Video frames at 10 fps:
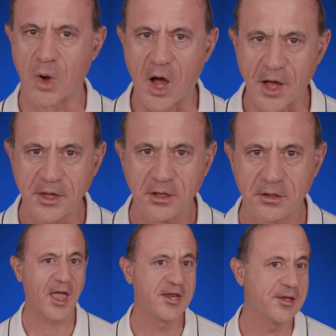Why?
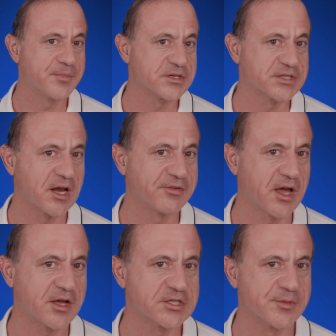80% of
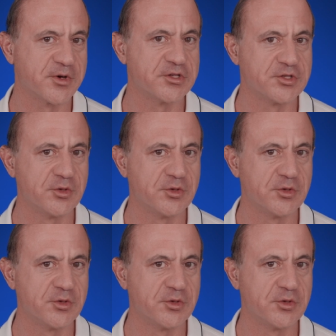customers